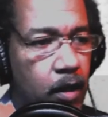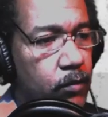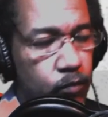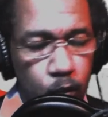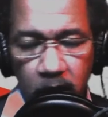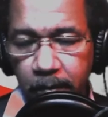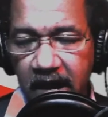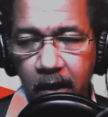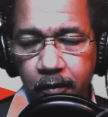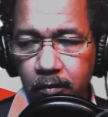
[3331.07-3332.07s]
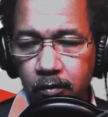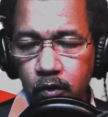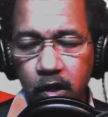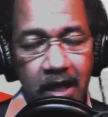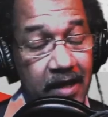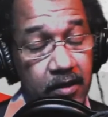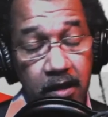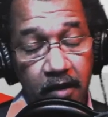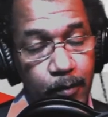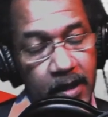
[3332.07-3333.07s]
What about looking at the
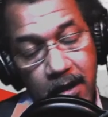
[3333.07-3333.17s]
government?